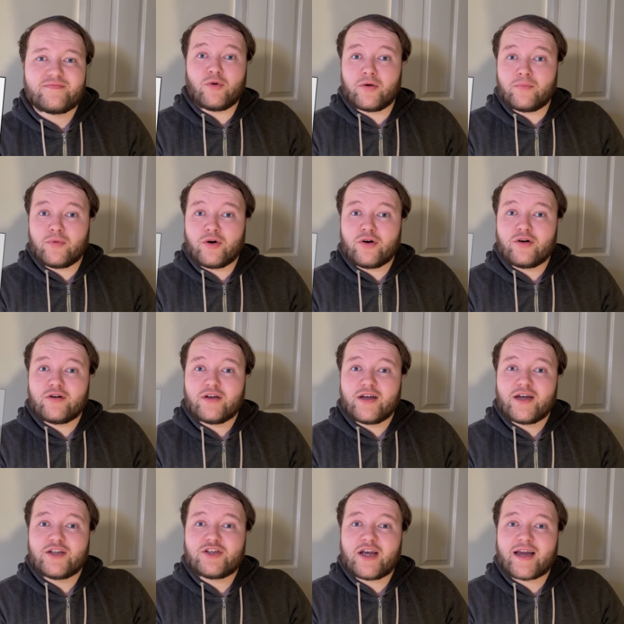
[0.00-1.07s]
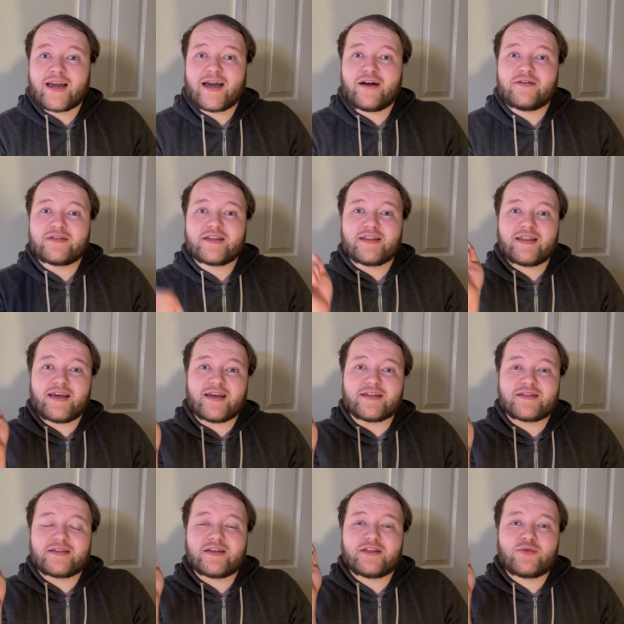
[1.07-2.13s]
Want more? Check out
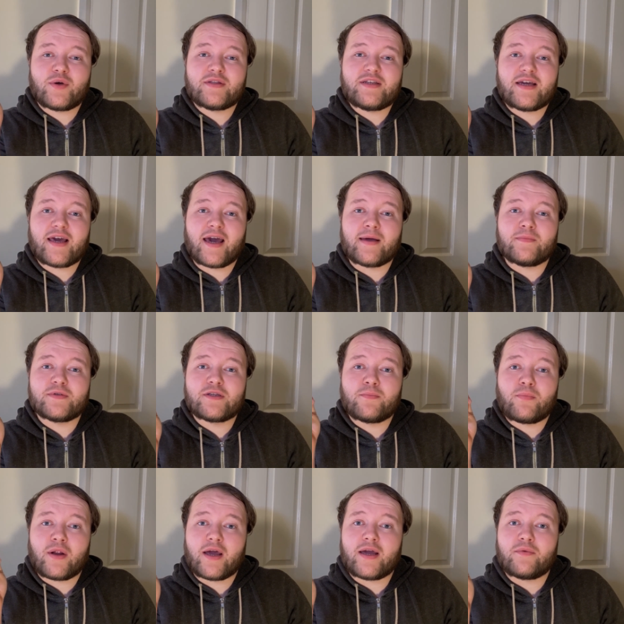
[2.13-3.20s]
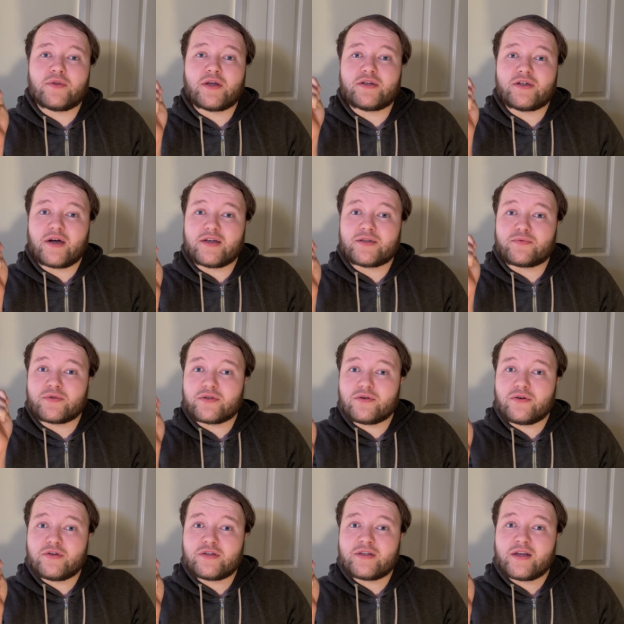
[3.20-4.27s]
this 20 games to play with a dice
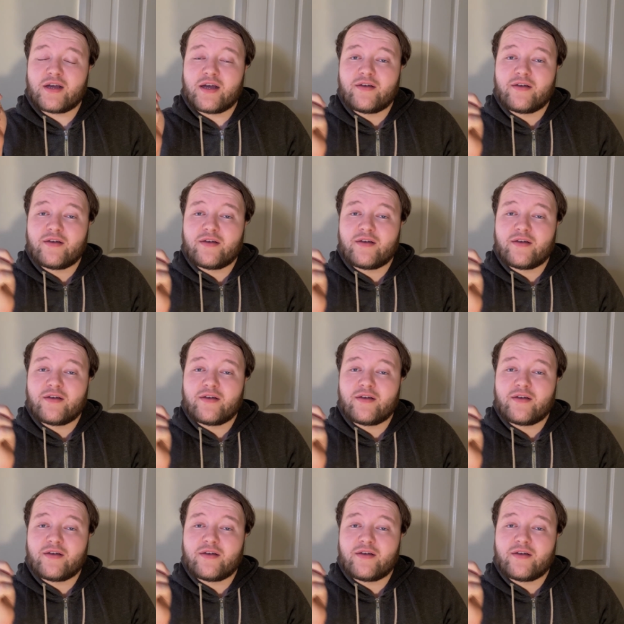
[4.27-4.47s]
resource